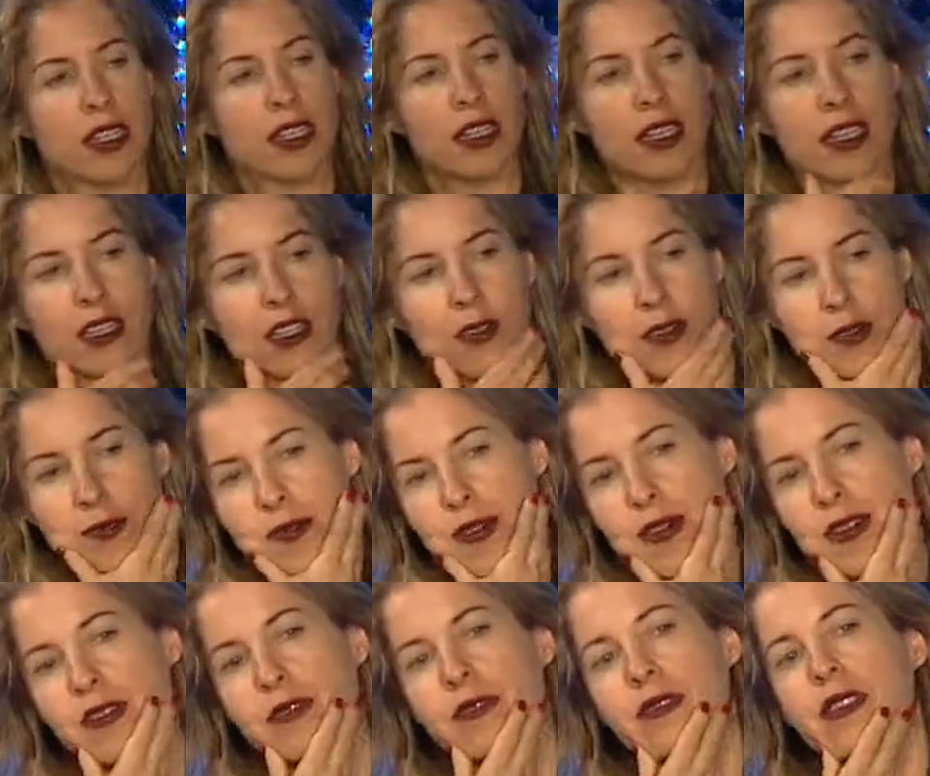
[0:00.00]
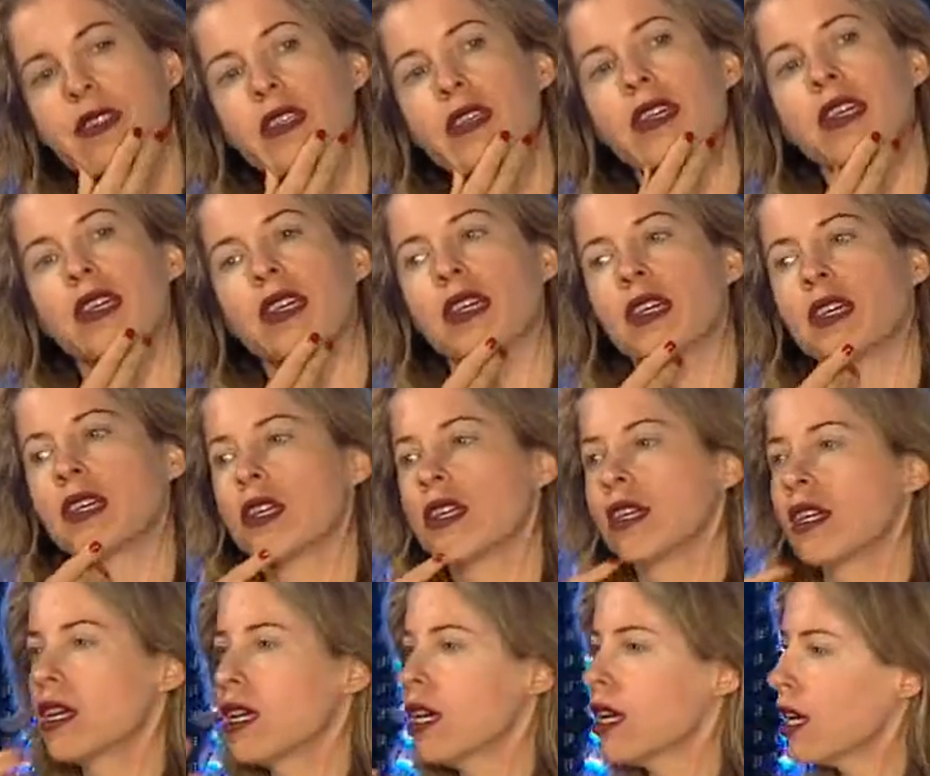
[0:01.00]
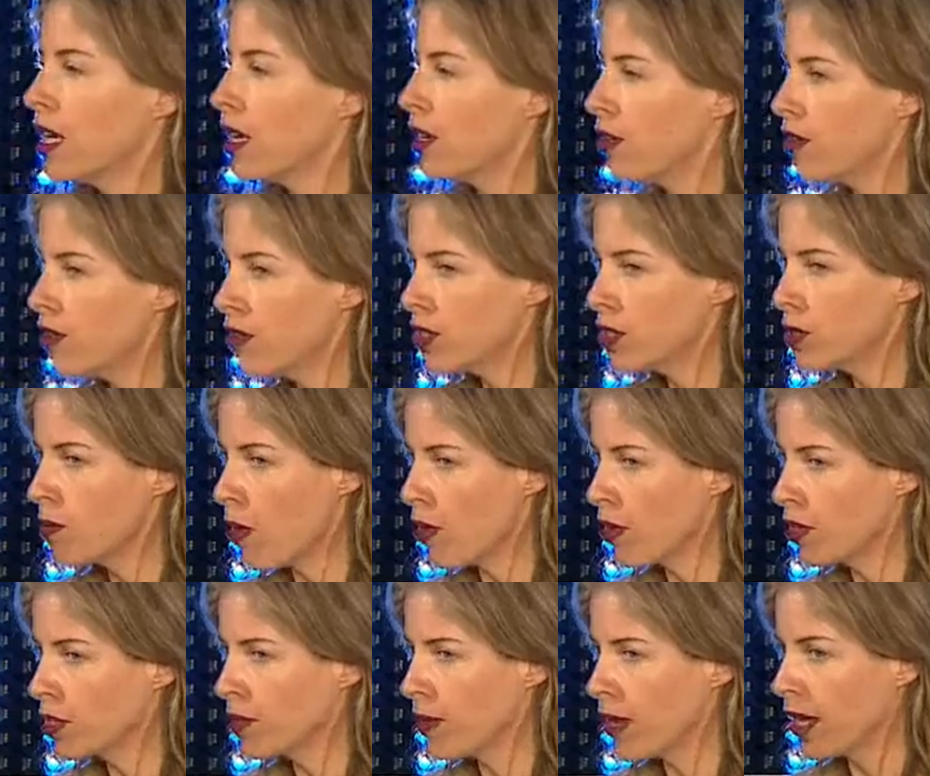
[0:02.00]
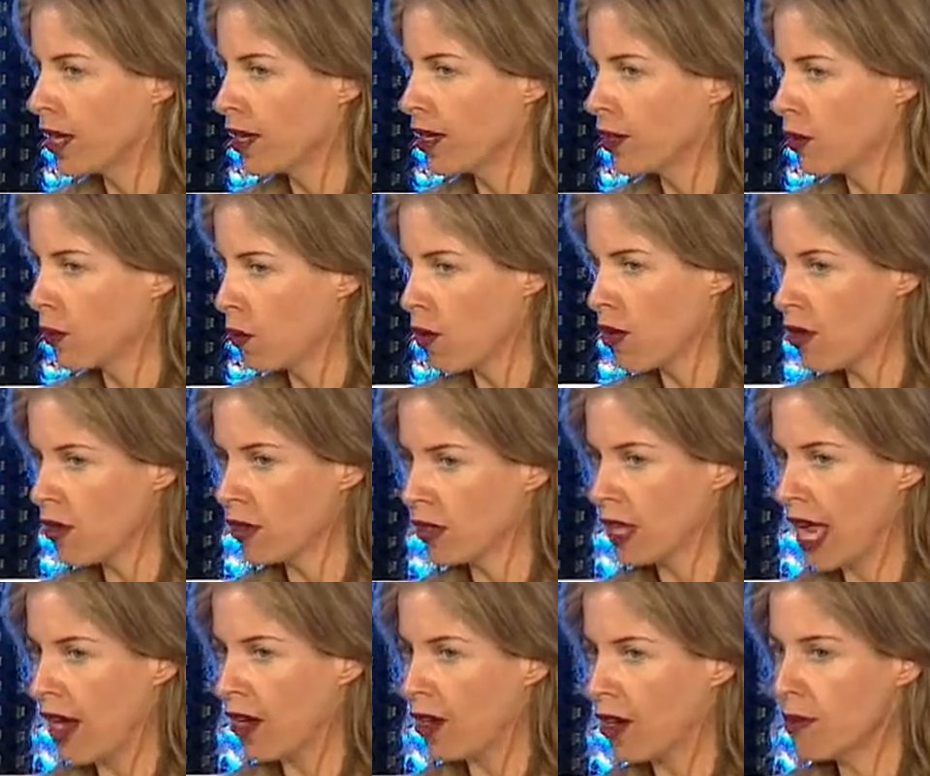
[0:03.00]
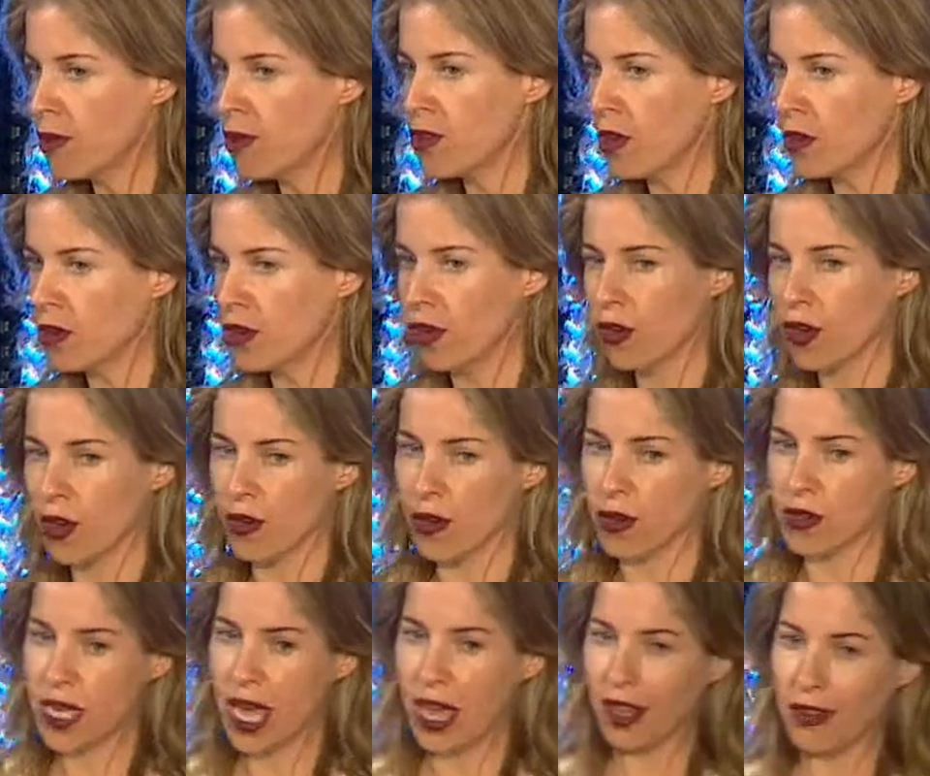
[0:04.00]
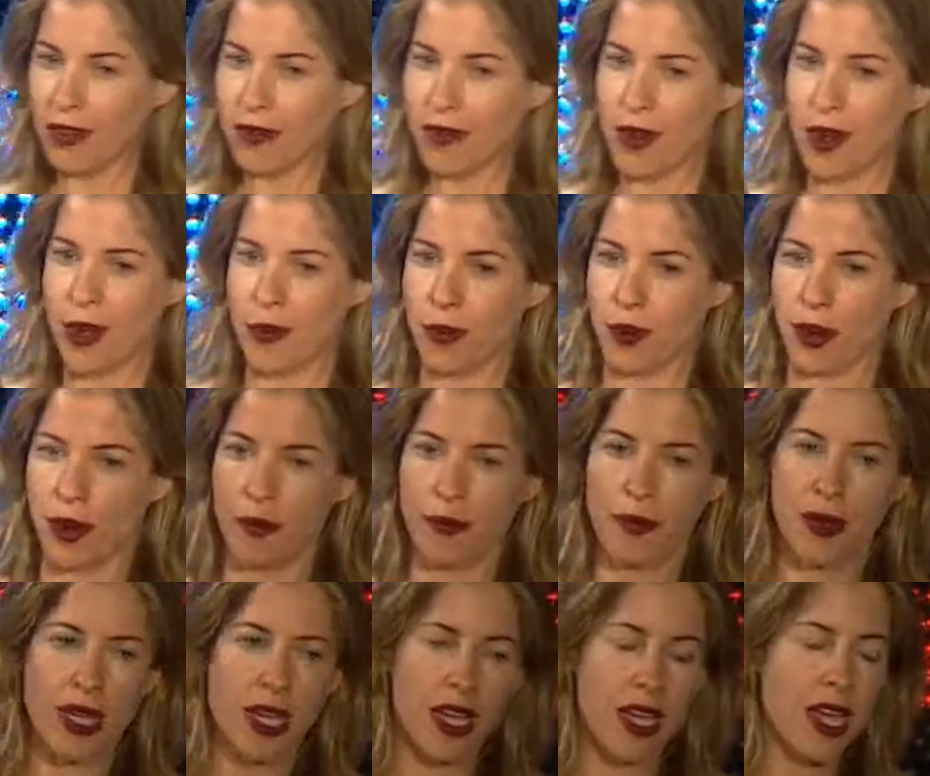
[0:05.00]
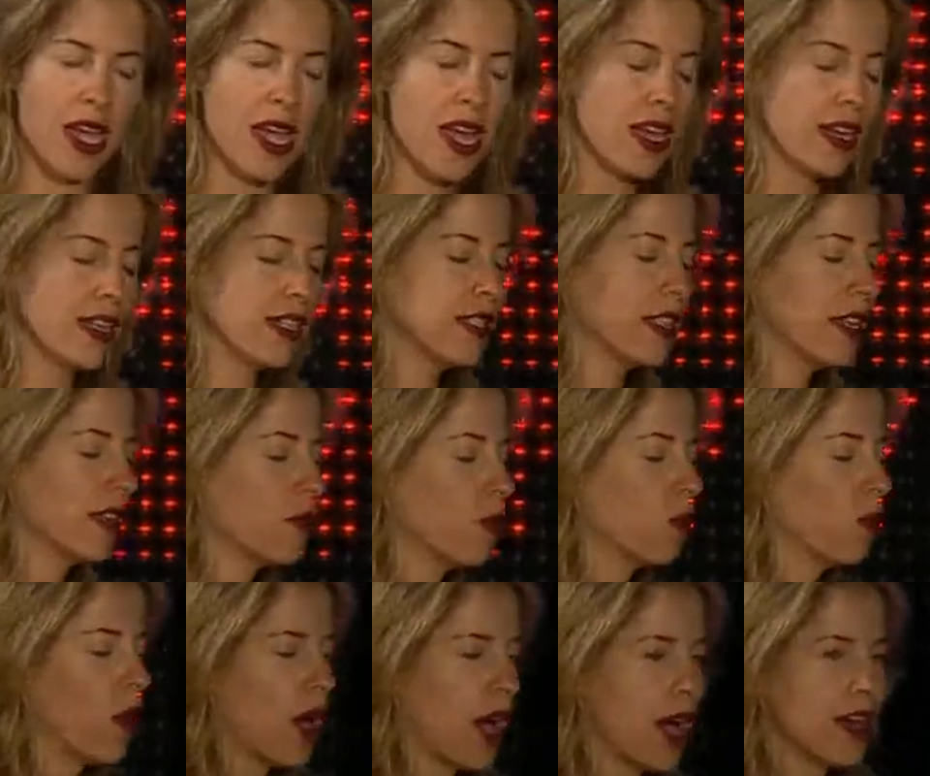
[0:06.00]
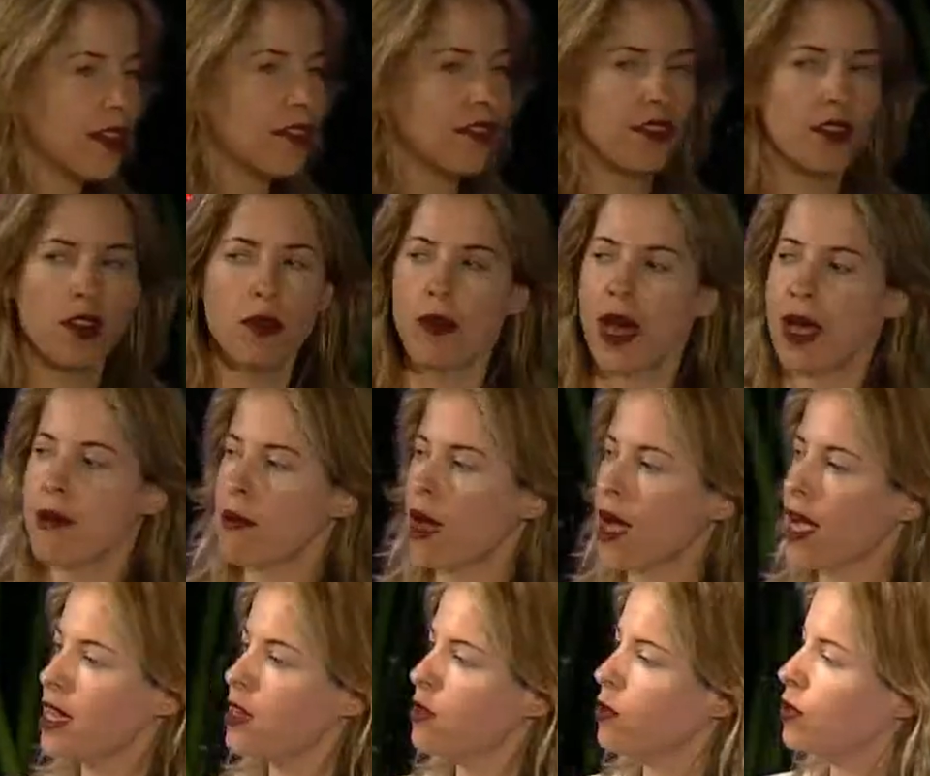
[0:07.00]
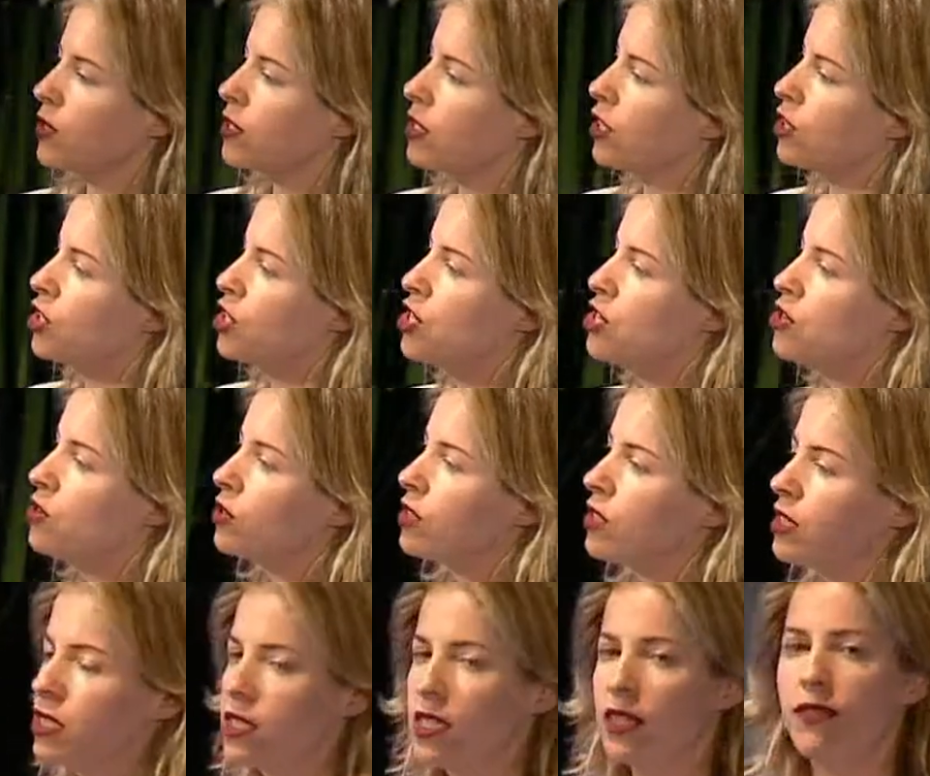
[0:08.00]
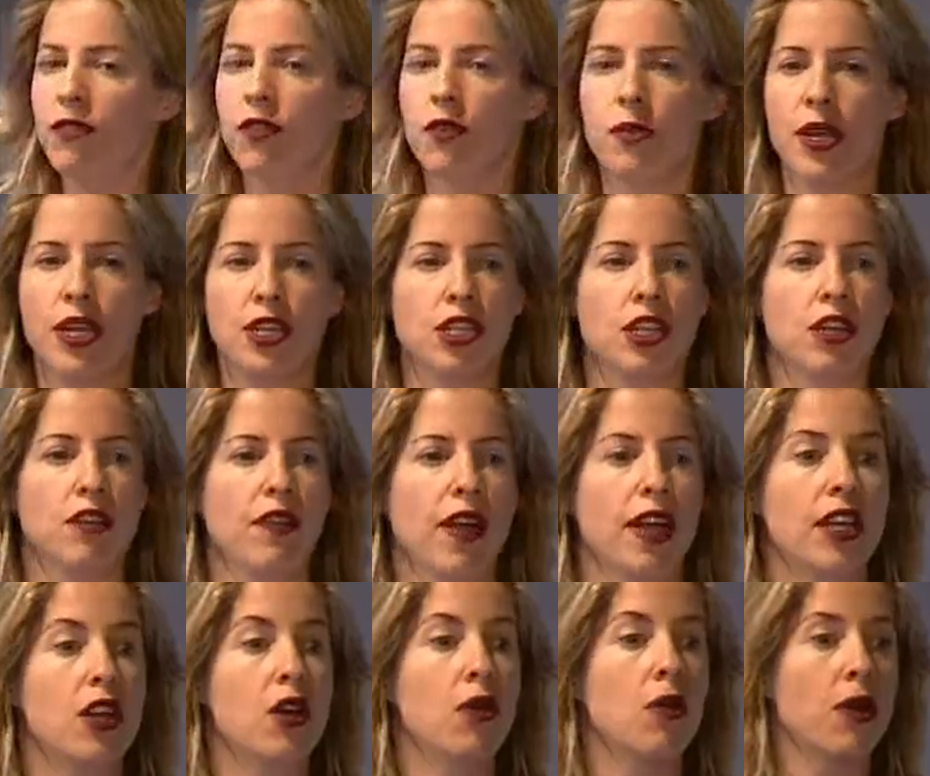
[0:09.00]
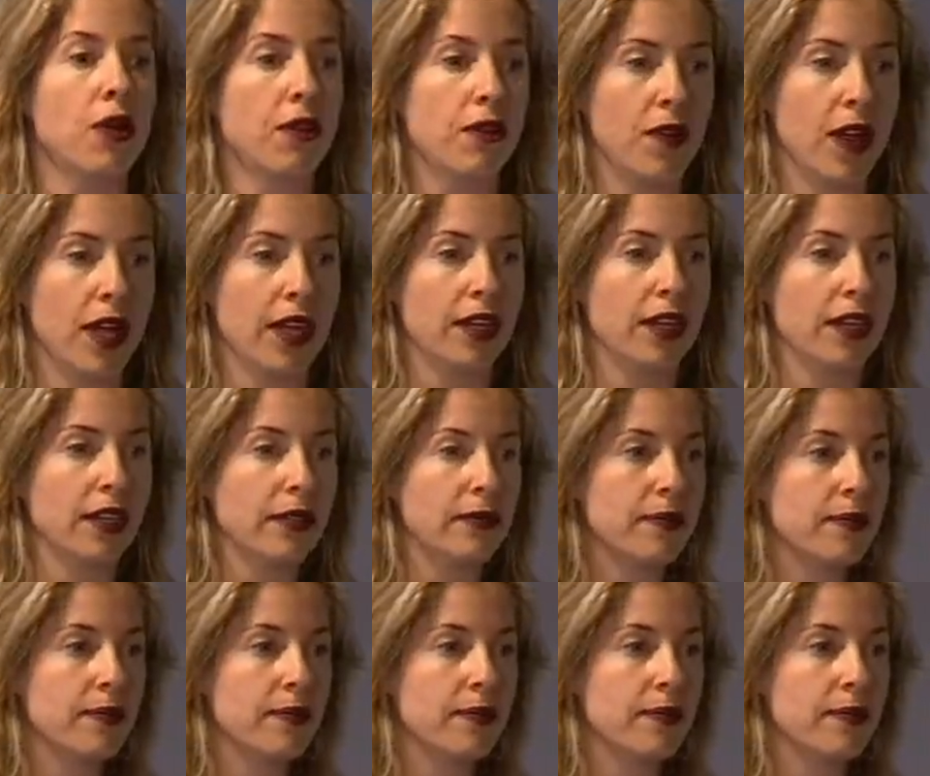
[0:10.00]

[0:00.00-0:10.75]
And the reporter was like, you're the smartest man in the world. How come you don't know your own telephone number? And he said, why fill my mind with such useless information if I know where to find it?